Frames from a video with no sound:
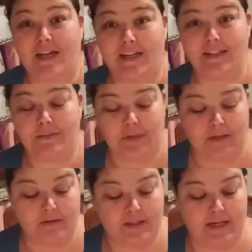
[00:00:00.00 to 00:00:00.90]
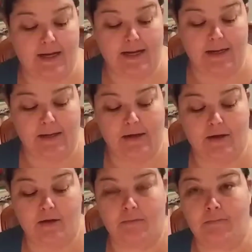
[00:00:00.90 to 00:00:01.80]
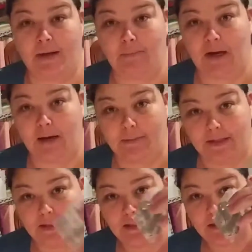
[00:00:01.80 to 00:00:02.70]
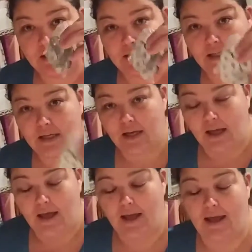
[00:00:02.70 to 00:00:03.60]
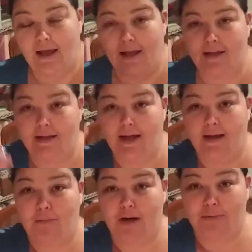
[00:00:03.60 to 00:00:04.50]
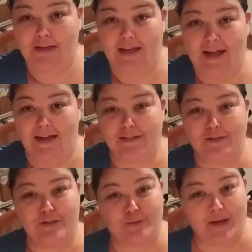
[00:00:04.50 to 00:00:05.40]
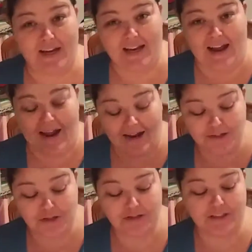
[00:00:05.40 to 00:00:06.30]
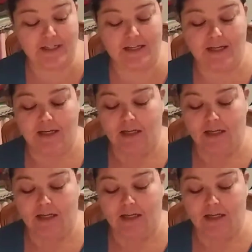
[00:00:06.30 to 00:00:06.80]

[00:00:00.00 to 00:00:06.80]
got in the mail today my bobbins and a bobbin case, so I can actually